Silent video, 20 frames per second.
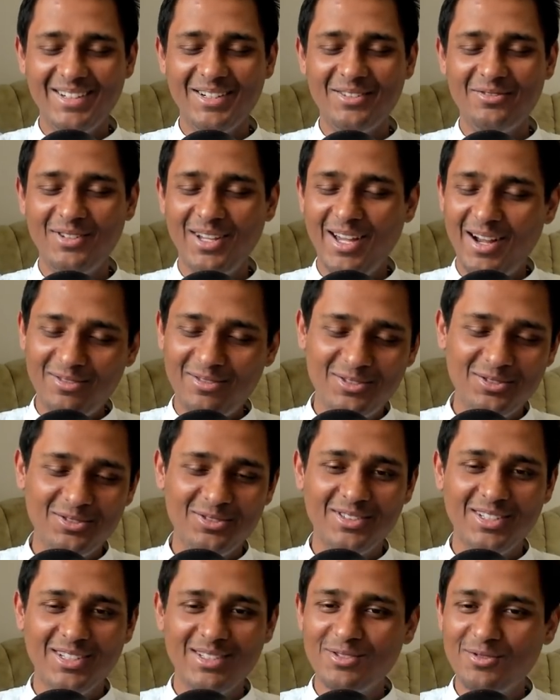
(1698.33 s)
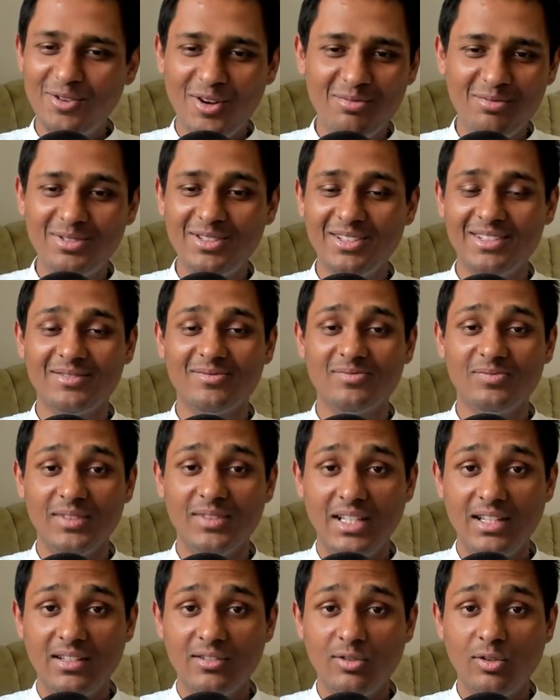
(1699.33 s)
We have to. There is no option.
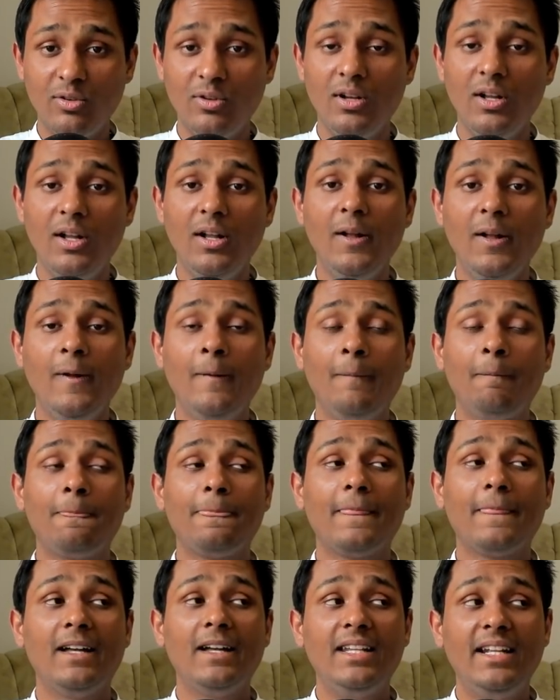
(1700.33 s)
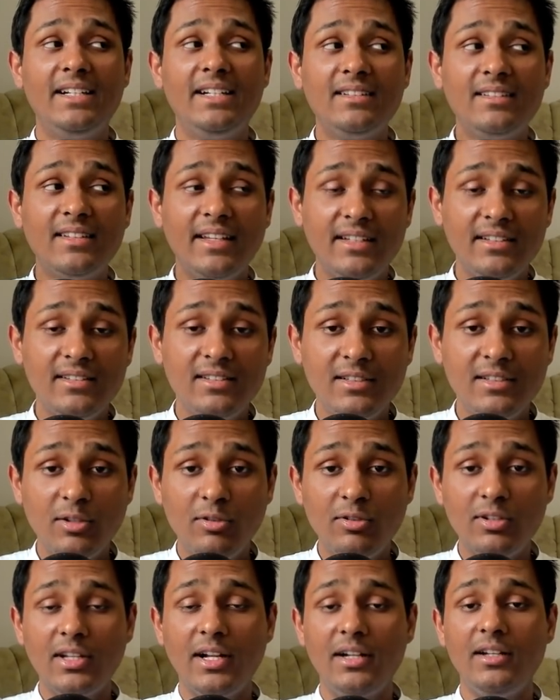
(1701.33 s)
So let us
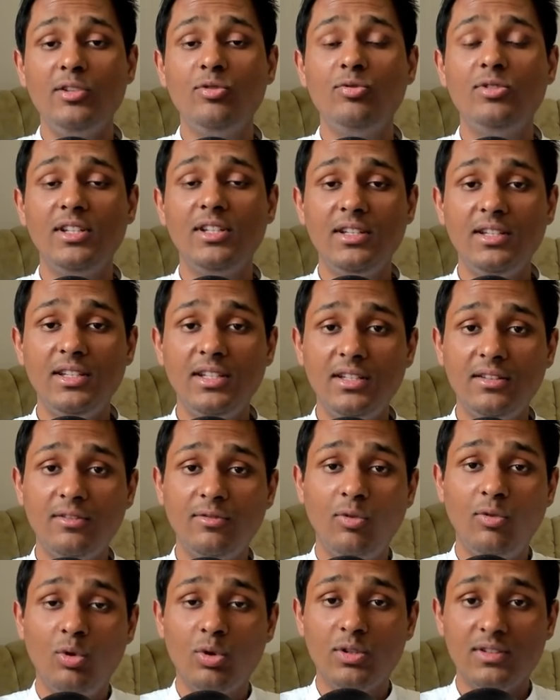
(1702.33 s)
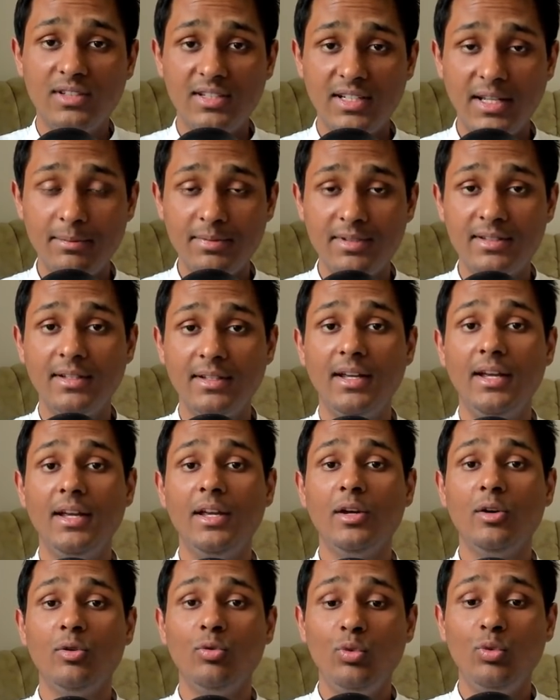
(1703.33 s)
ensure that using these 4 steps,
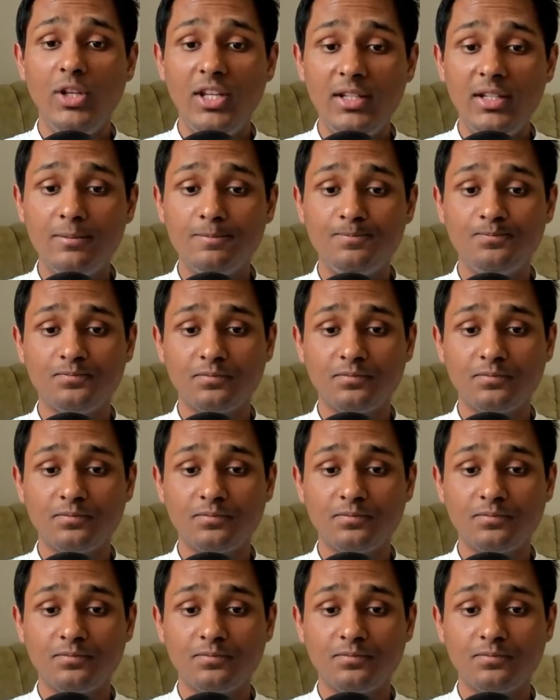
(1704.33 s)
we